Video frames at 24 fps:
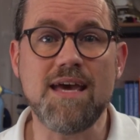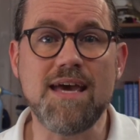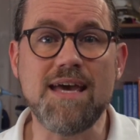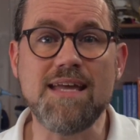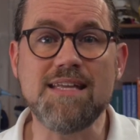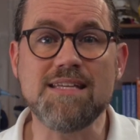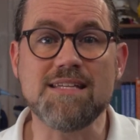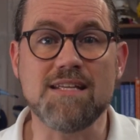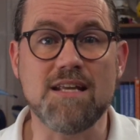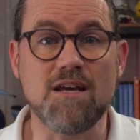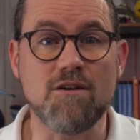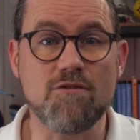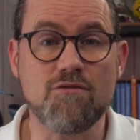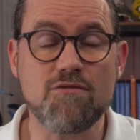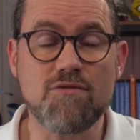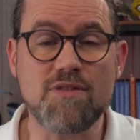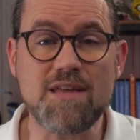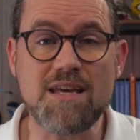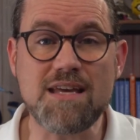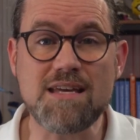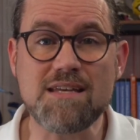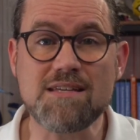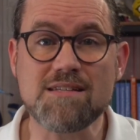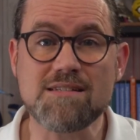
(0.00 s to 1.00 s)
Internet of
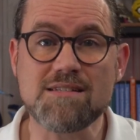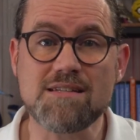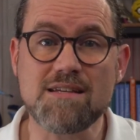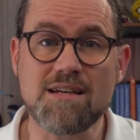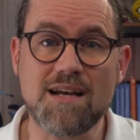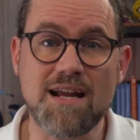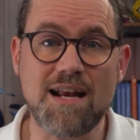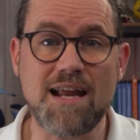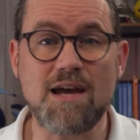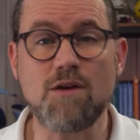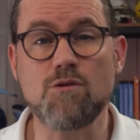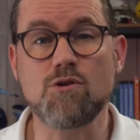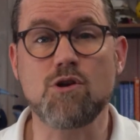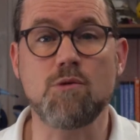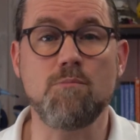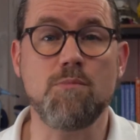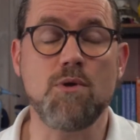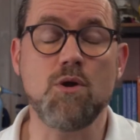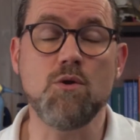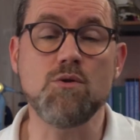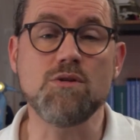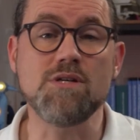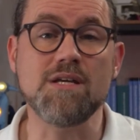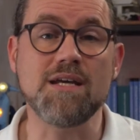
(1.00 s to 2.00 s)
Things, cloud
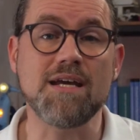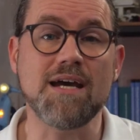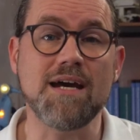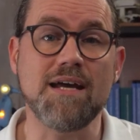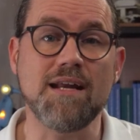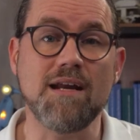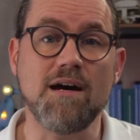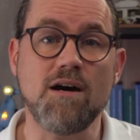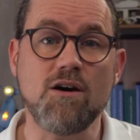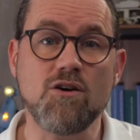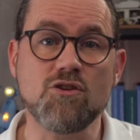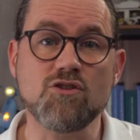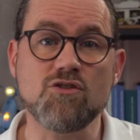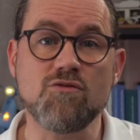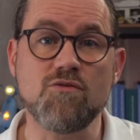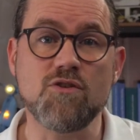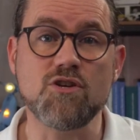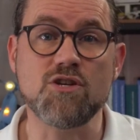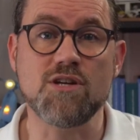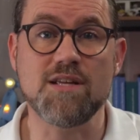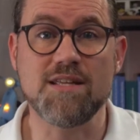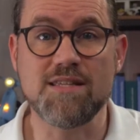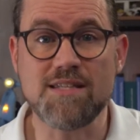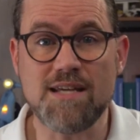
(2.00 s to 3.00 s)
computing, and
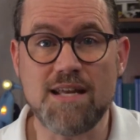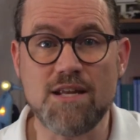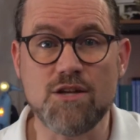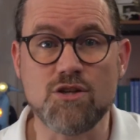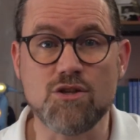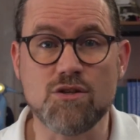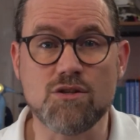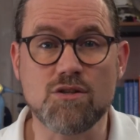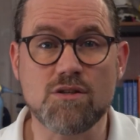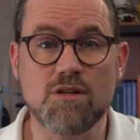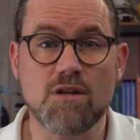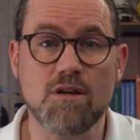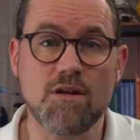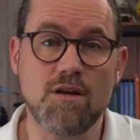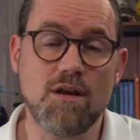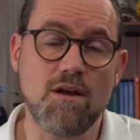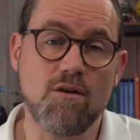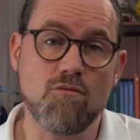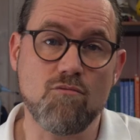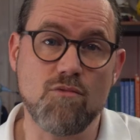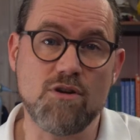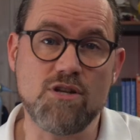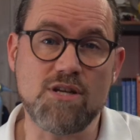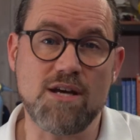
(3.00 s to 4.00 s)
artificial intelligence
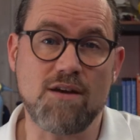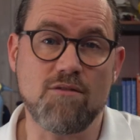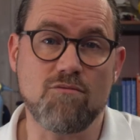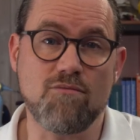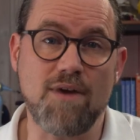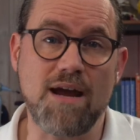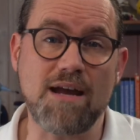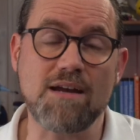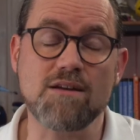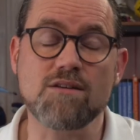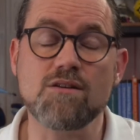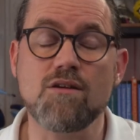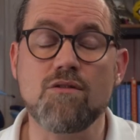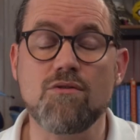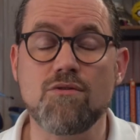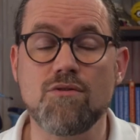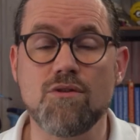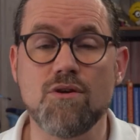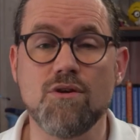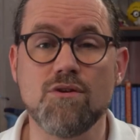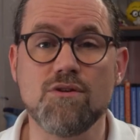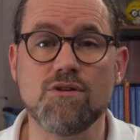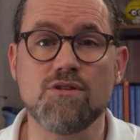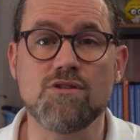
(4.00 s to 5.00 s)
ranked
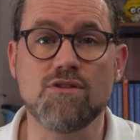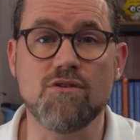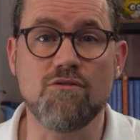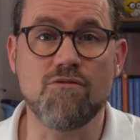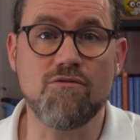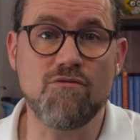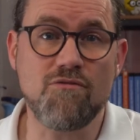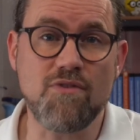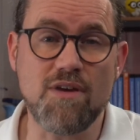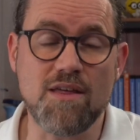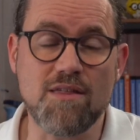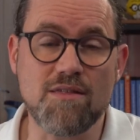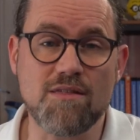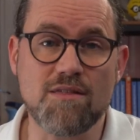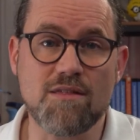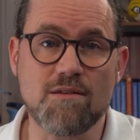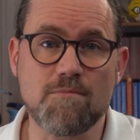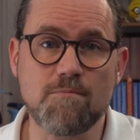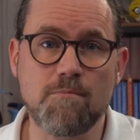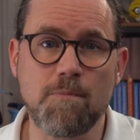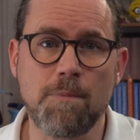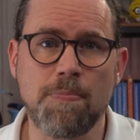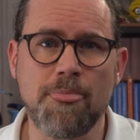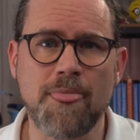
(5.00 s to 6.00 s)
third to fifth.
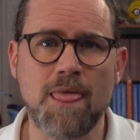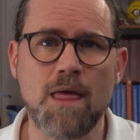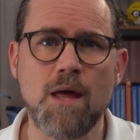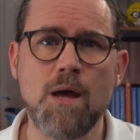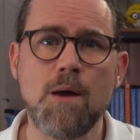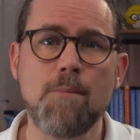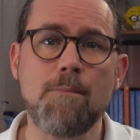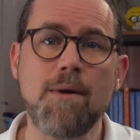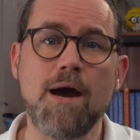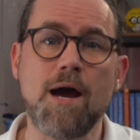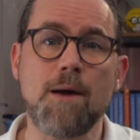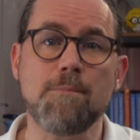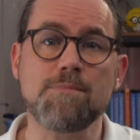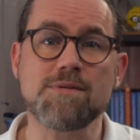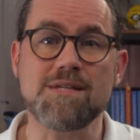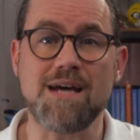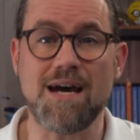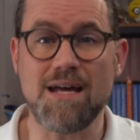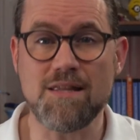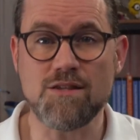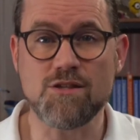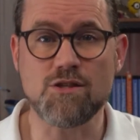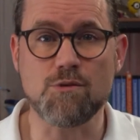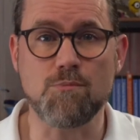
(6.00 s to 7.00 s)
Perhaps
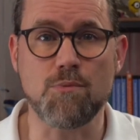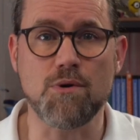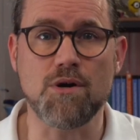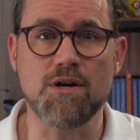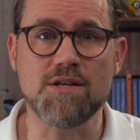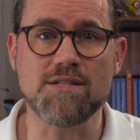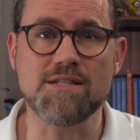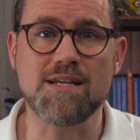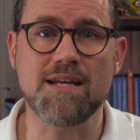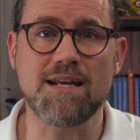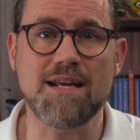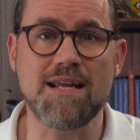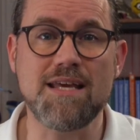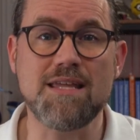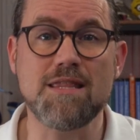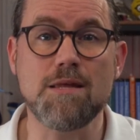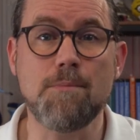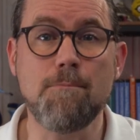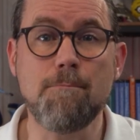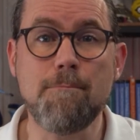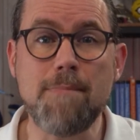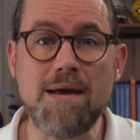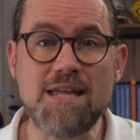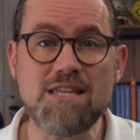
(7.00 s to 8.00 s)
unsurprisingly, the
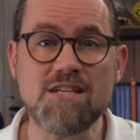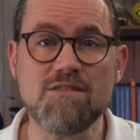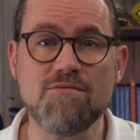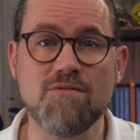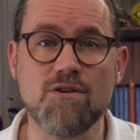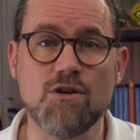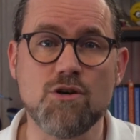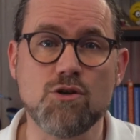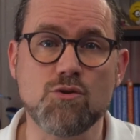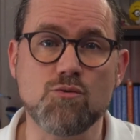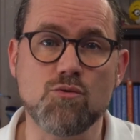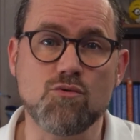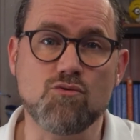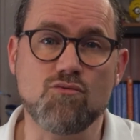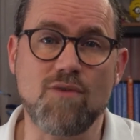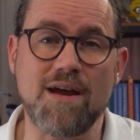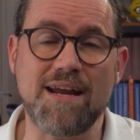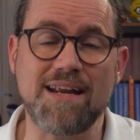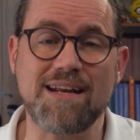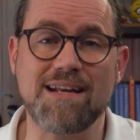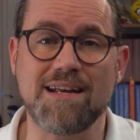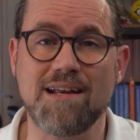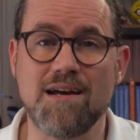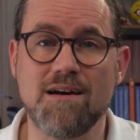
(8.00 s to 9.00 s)
metaverse was
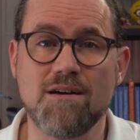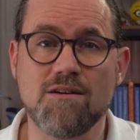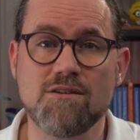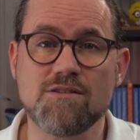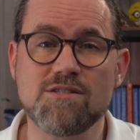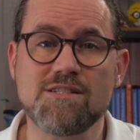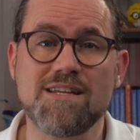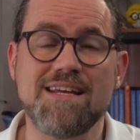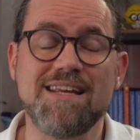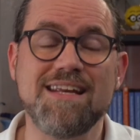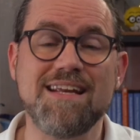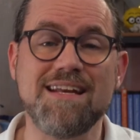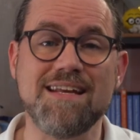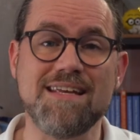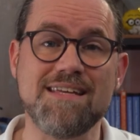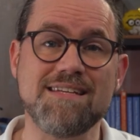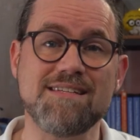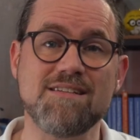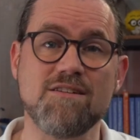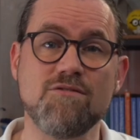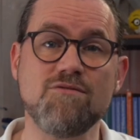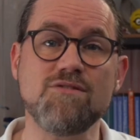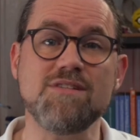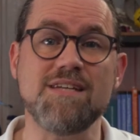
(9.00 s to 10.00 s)
ranked last in a
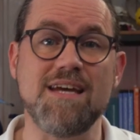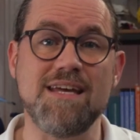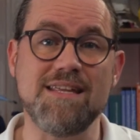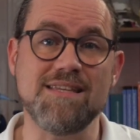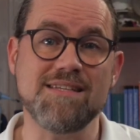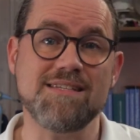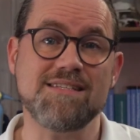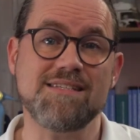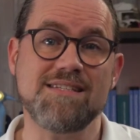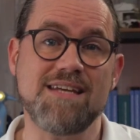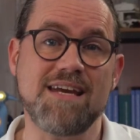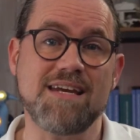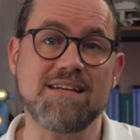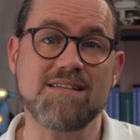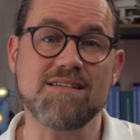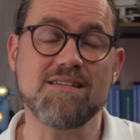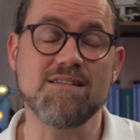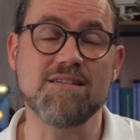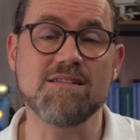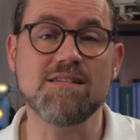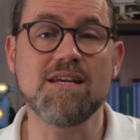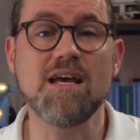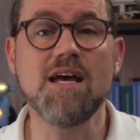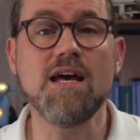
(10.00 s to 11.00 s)
list of 10
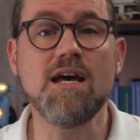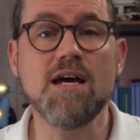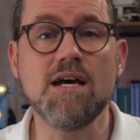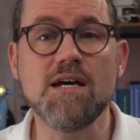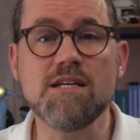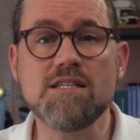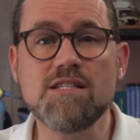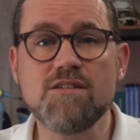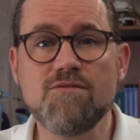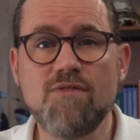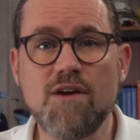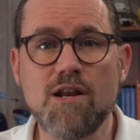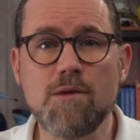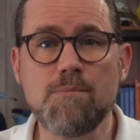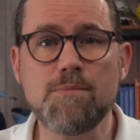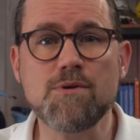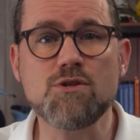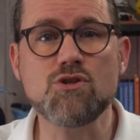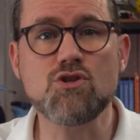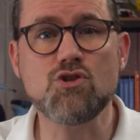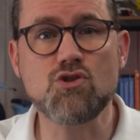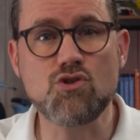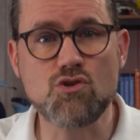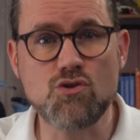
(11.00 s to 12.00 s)
sectors, as
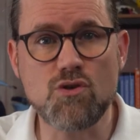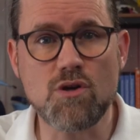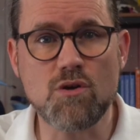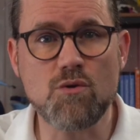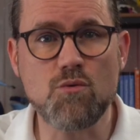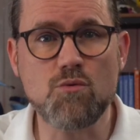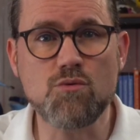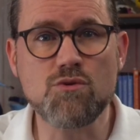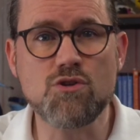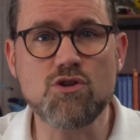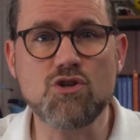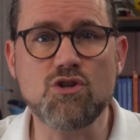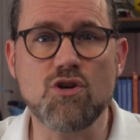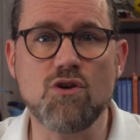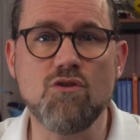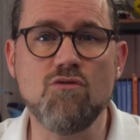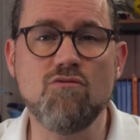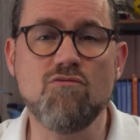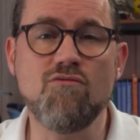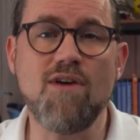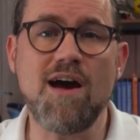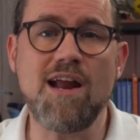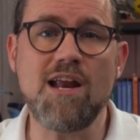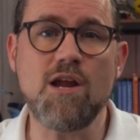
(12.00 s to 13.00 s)
developers struggle to show
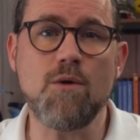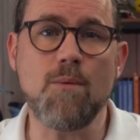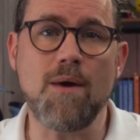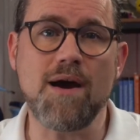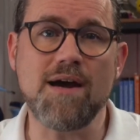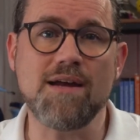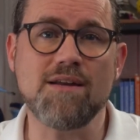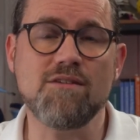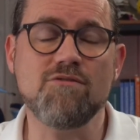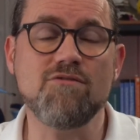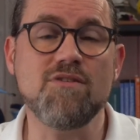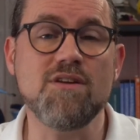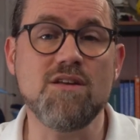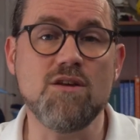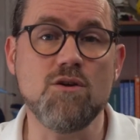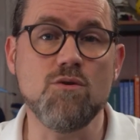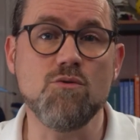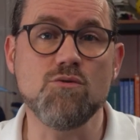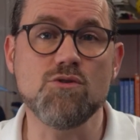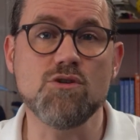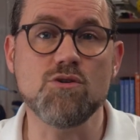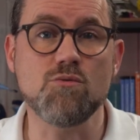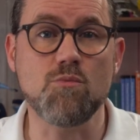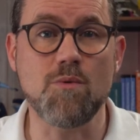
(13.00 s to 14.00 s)
value add for
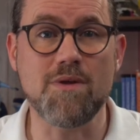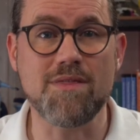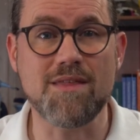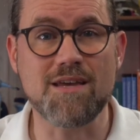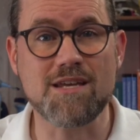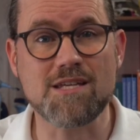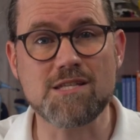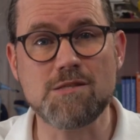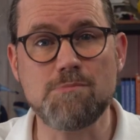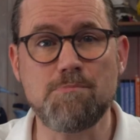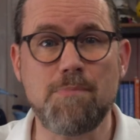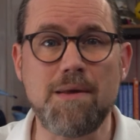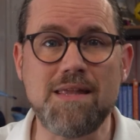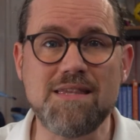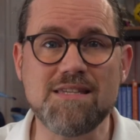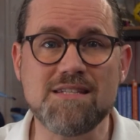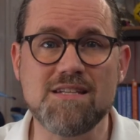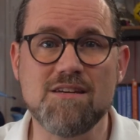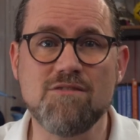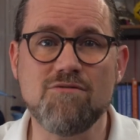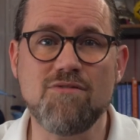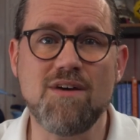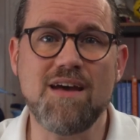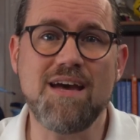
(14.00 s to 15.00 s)
users with
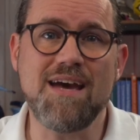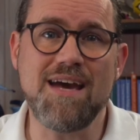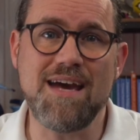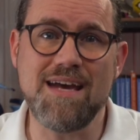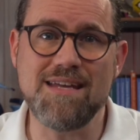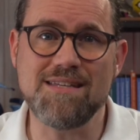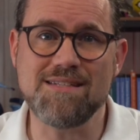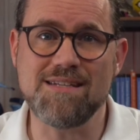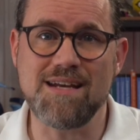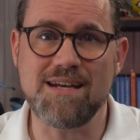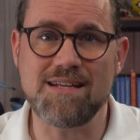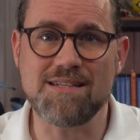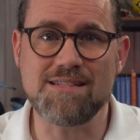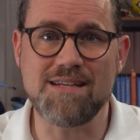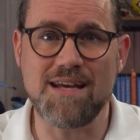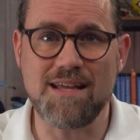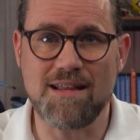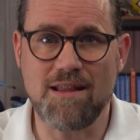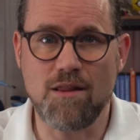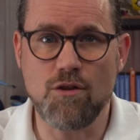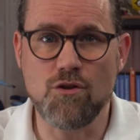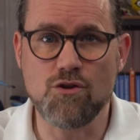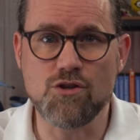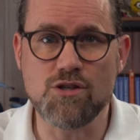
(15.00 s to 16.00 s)
expensive headset
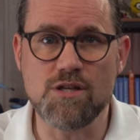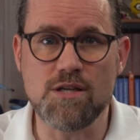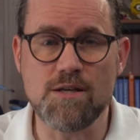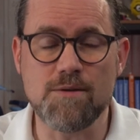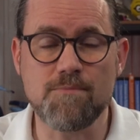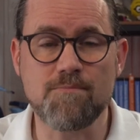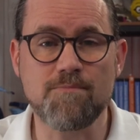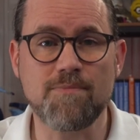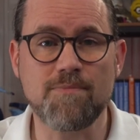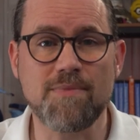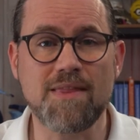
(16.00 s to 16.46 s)
technology.